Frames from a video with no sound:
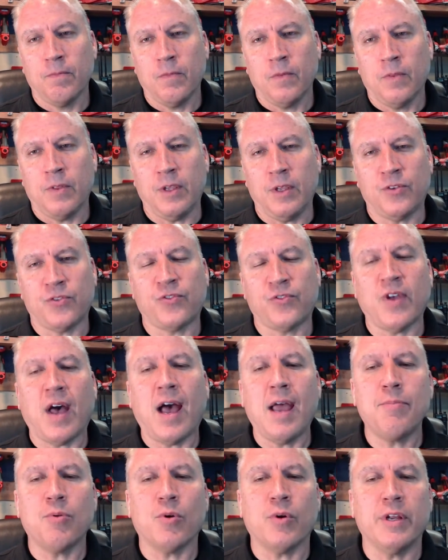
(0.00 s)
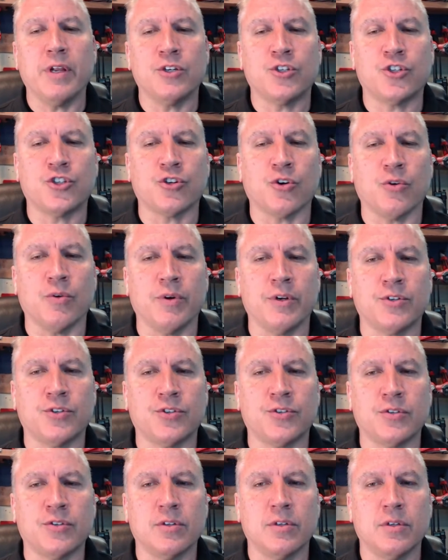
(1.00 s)
The cyber
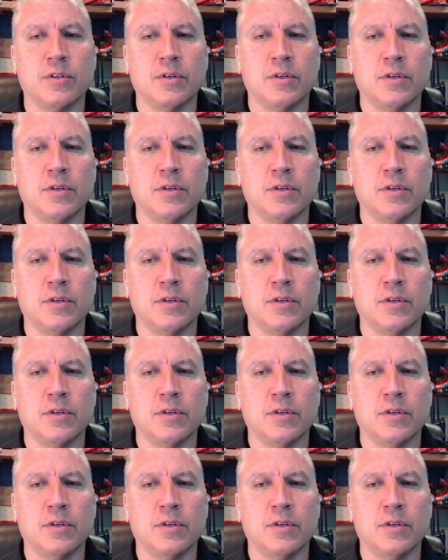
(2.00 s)
insurance